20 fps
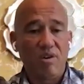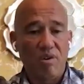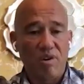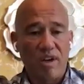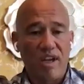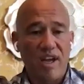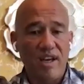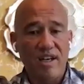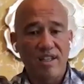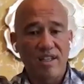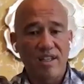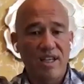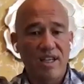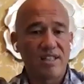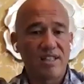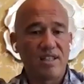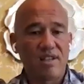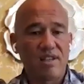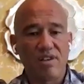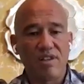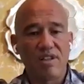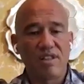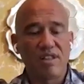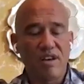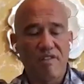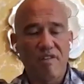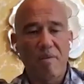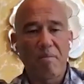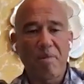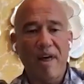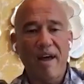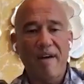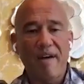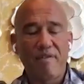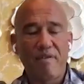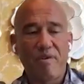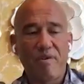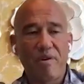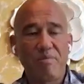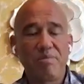Organic testing on the different
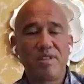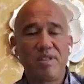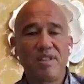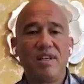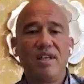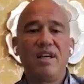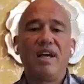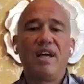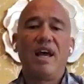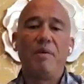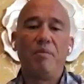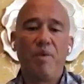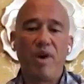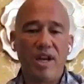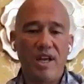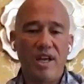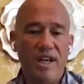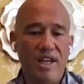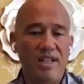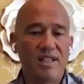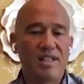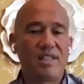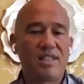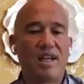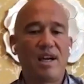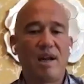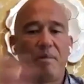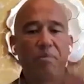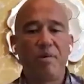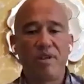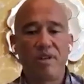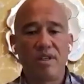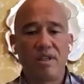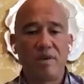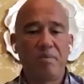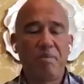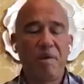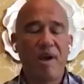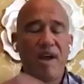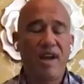platforms. And what hits, then I put
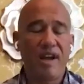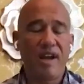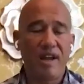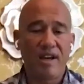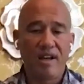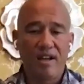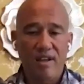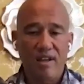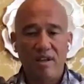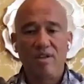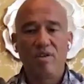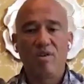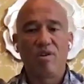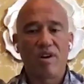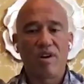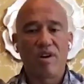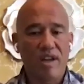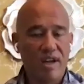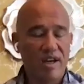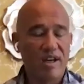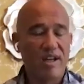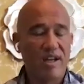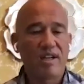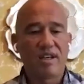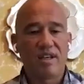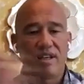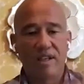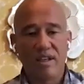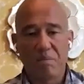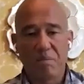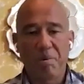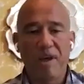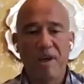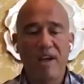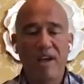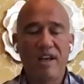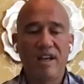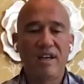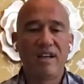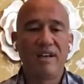into paid, organic into
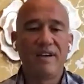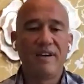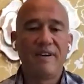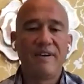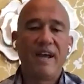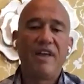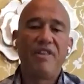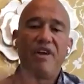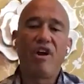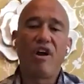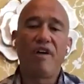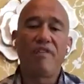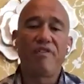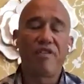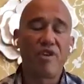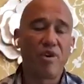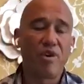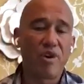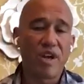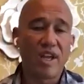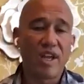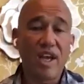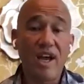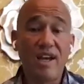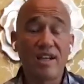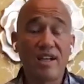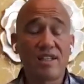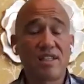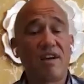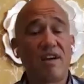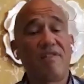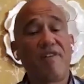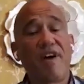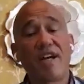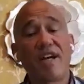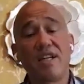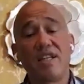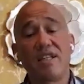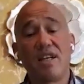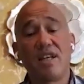paid. And then off of the organic stuff,
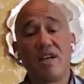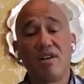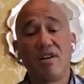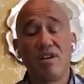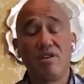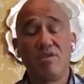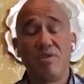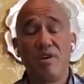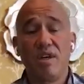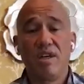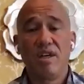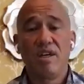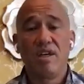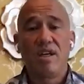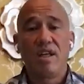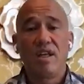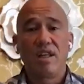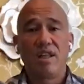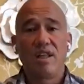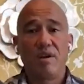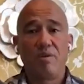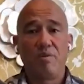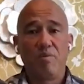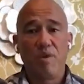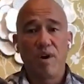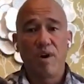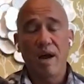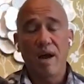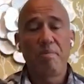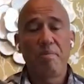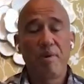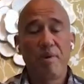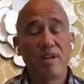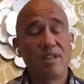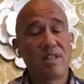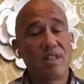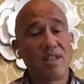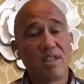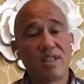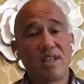I can tell you that when I
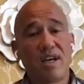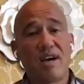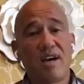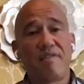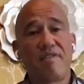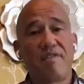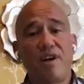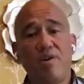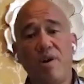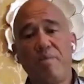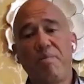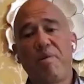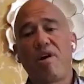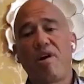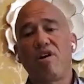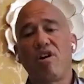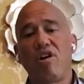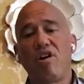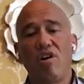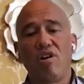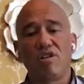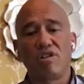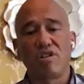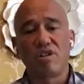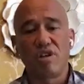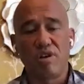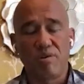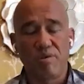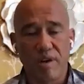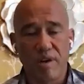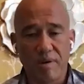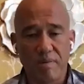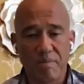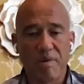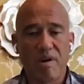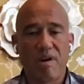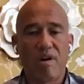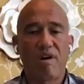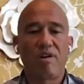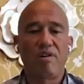put a TikTok video up, our calls go
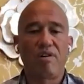up,